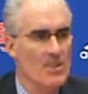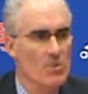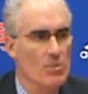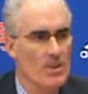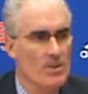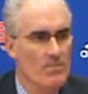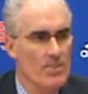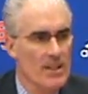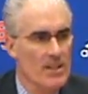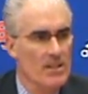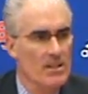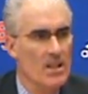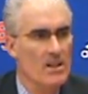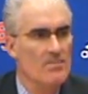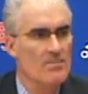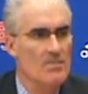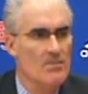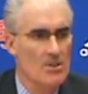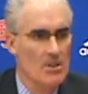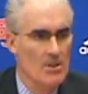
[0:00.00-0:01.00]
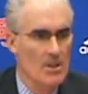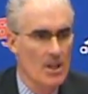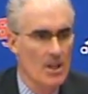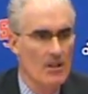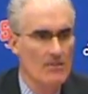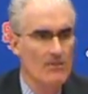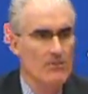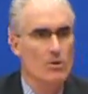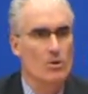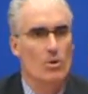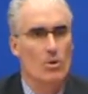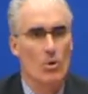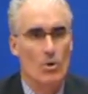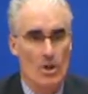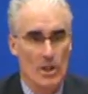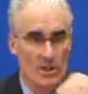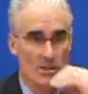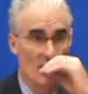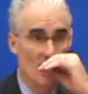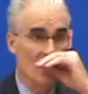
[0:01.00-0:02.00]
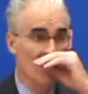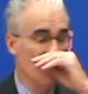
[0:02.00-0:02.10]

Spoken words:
We picked up the full court,